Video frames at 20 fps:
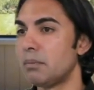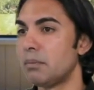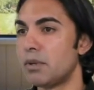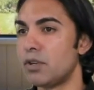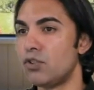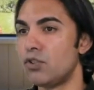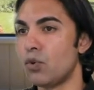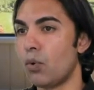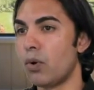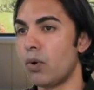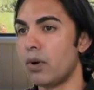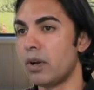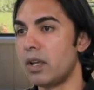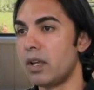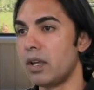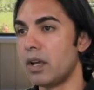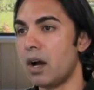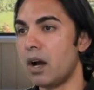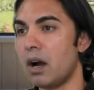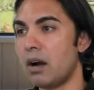
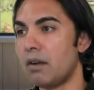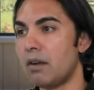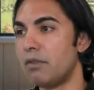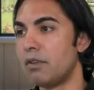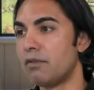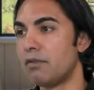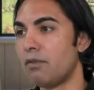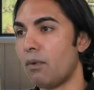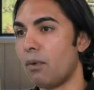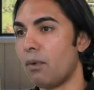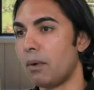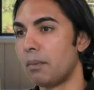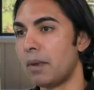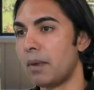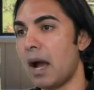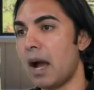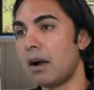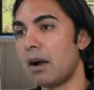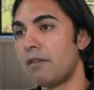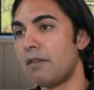majority of the form.
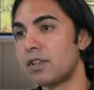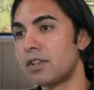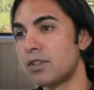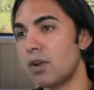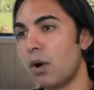Now, if it's